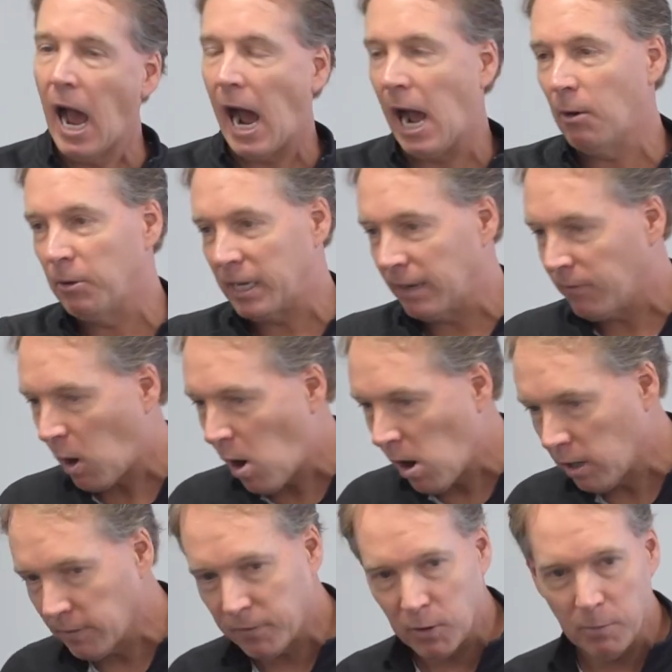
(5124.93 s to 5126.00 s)
I will give
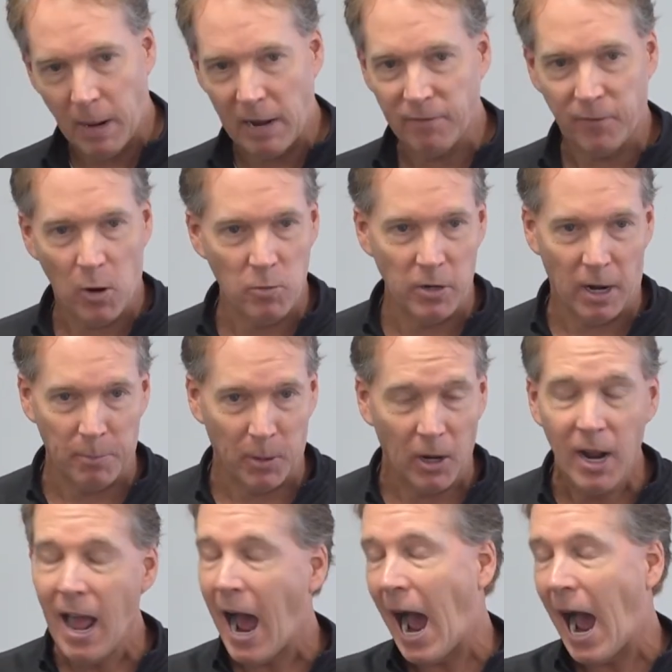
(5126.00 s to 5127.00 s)
all of you my phone number.